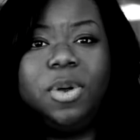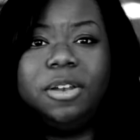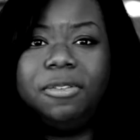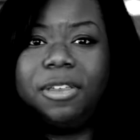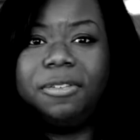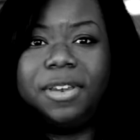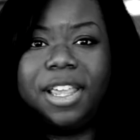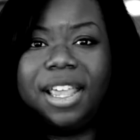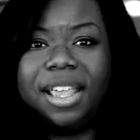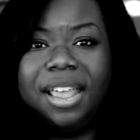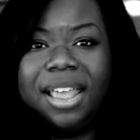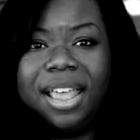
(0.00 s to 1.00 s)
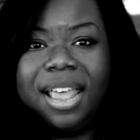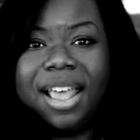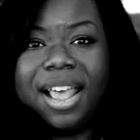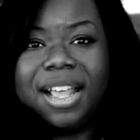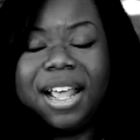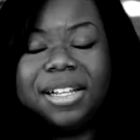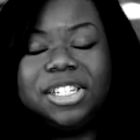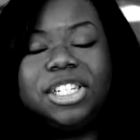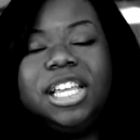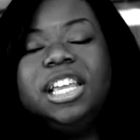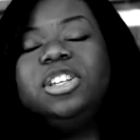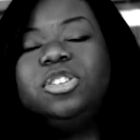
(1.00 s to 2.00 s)
150.
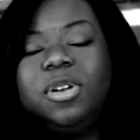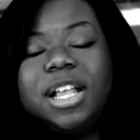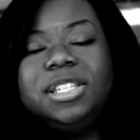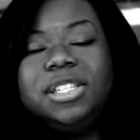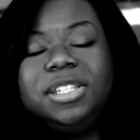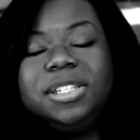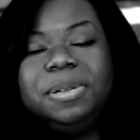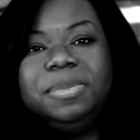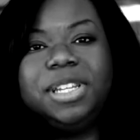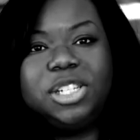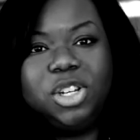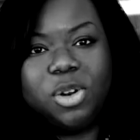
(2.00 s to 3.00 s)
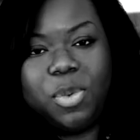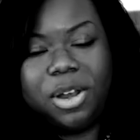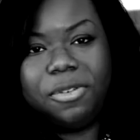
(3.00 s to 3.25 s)
She entrusts District